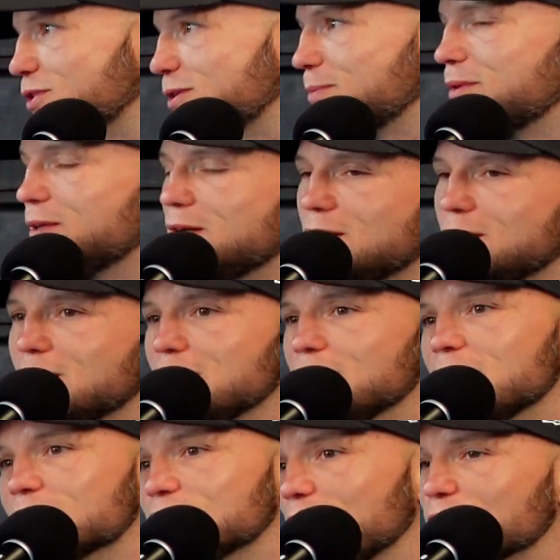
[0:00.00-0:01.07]
Gym."
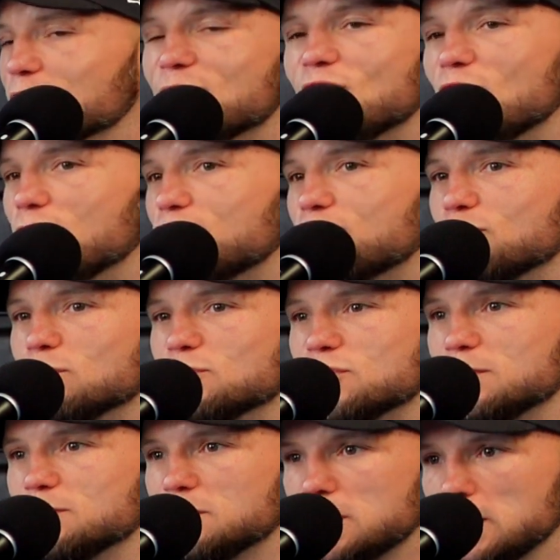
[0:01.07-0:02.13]
I said, "I've never heard of Storm Gym."